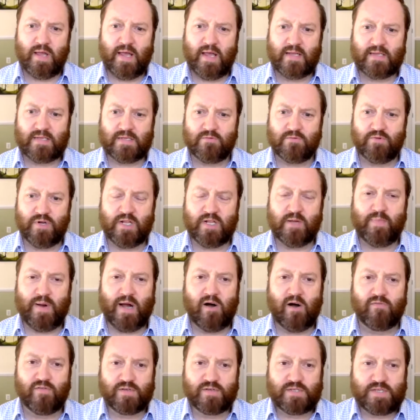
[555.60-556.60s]
it's a really
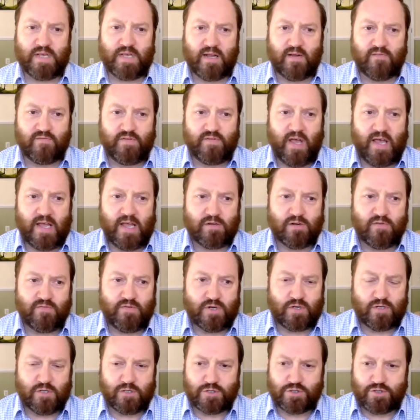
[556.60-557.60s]
powerful set of data if
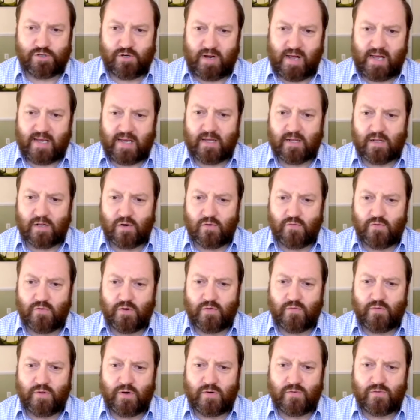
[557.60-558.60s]
you can
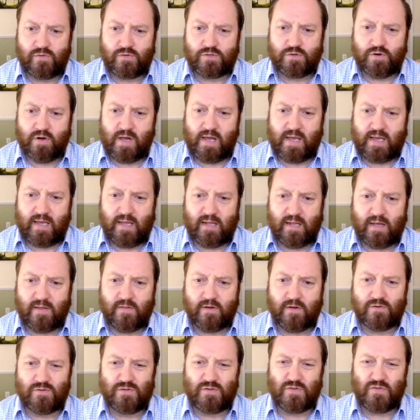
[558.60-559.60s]
triangulate
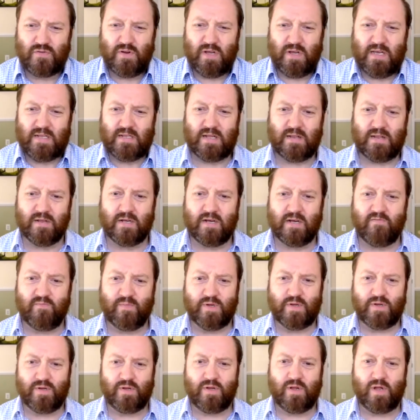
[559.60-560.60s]
those 3, and then the
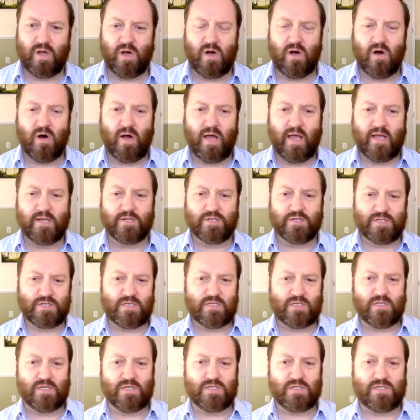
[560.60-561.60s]
government
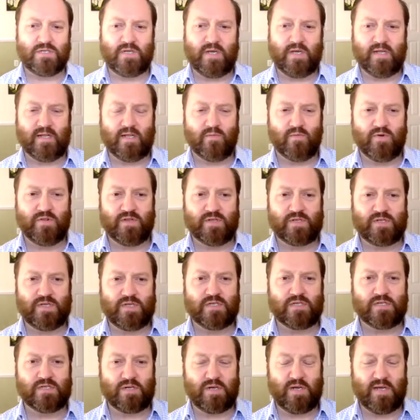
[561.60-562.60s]
agency that's dealing with the
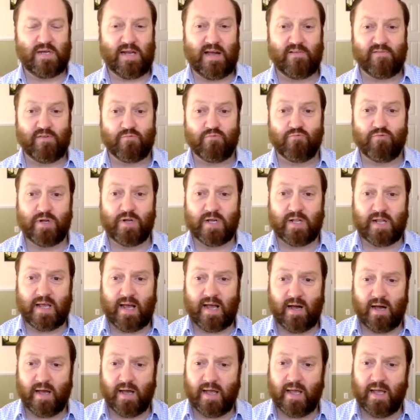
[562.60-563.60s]
citizen can have a really
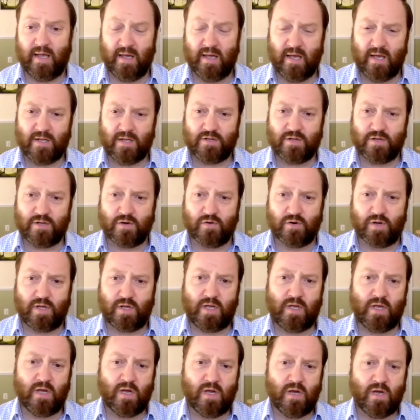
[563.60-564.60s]
high
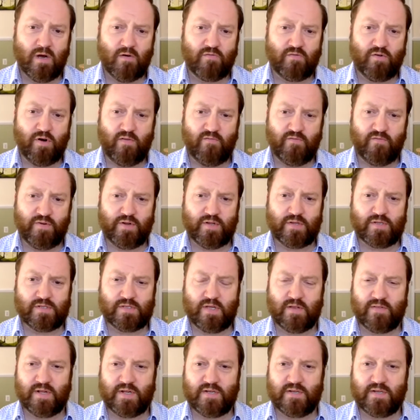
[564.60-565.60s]
degree confidence
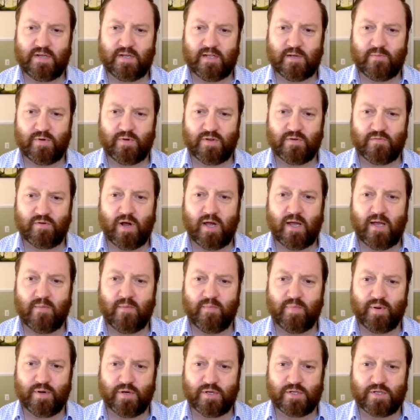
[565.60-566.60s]
that they're dealing with the right
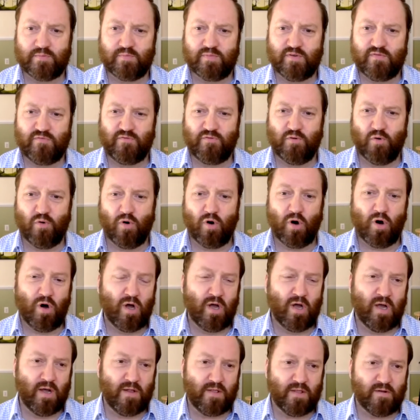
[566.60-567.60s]
person before
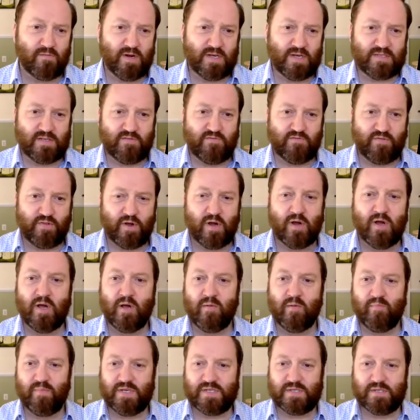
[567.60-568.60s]
the rest of the
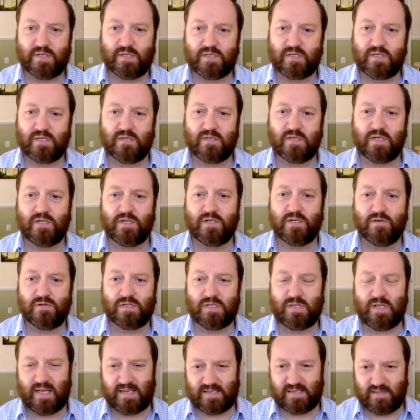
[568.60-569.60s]
business
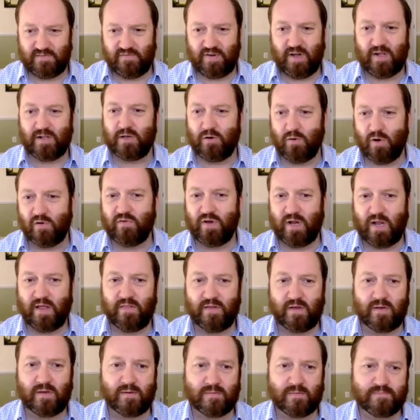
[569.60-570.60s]
continues. And that's the value of it, I
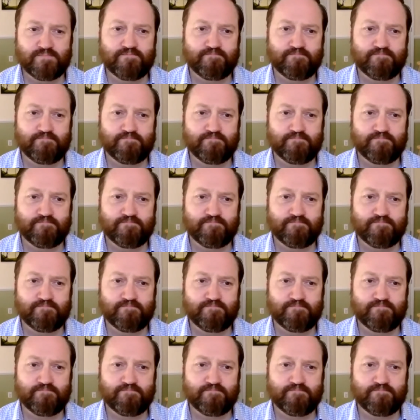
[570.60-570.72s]
think.